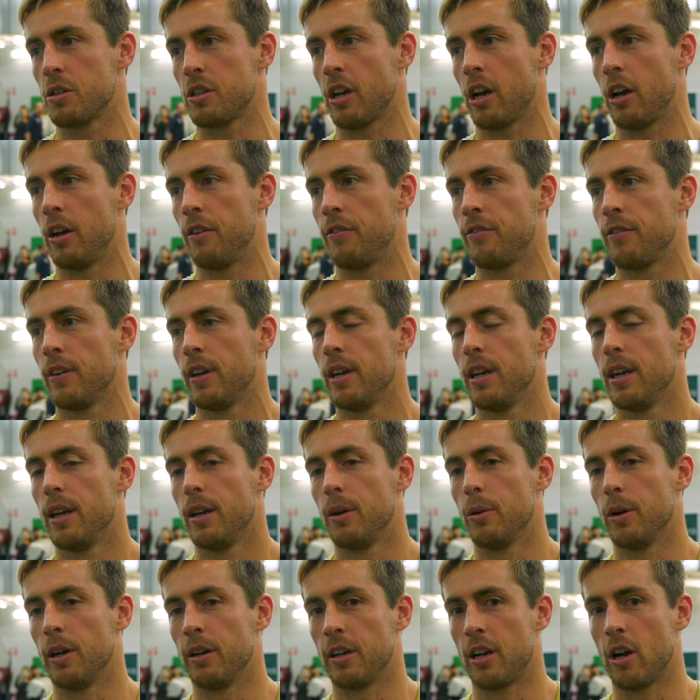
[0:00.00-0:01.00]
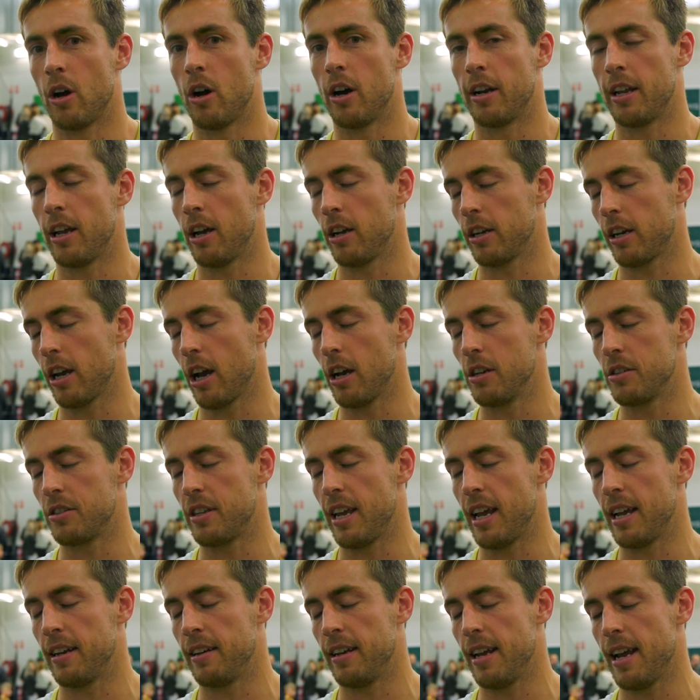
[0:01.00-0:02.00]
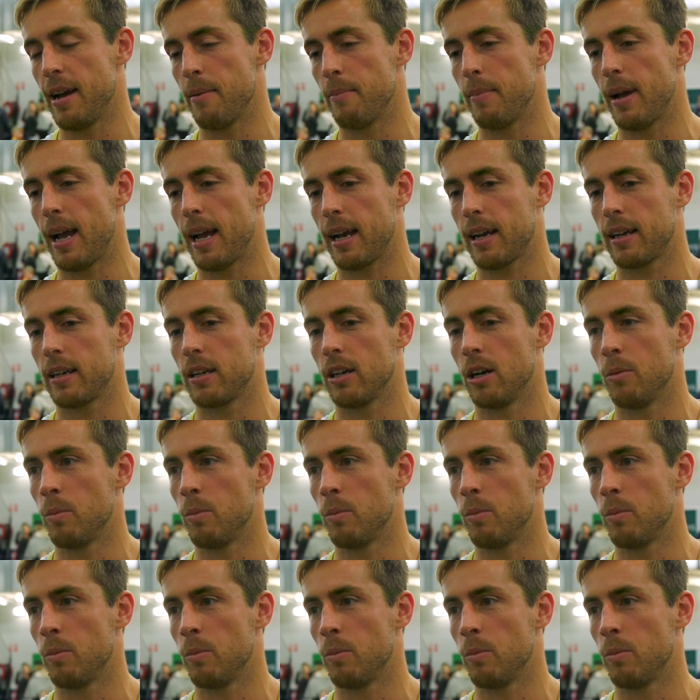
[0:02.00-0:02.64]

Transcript: So if a guy goes down back,